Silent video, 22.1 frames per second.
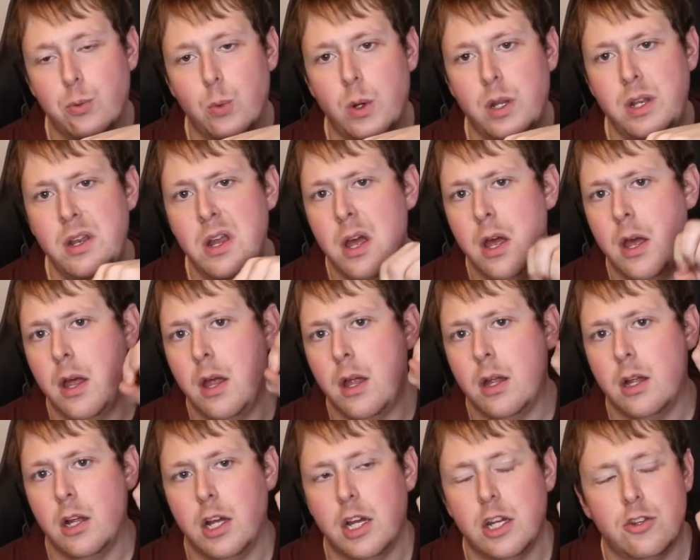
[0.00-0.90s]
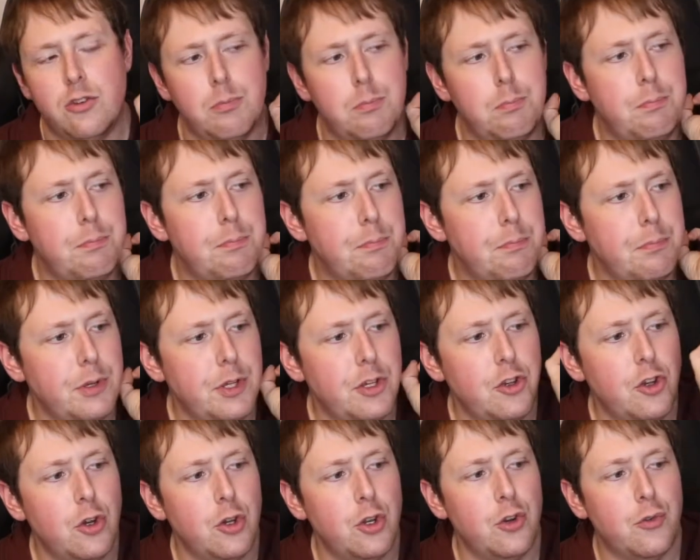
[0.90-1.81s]
one is
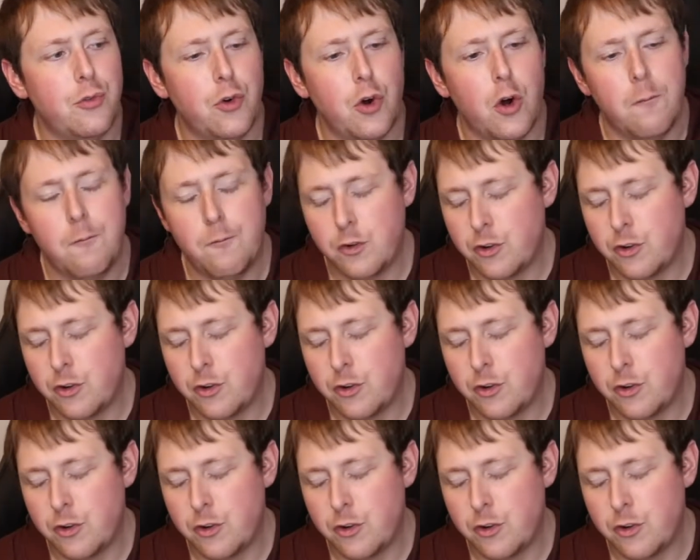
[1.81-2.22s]
beautiful.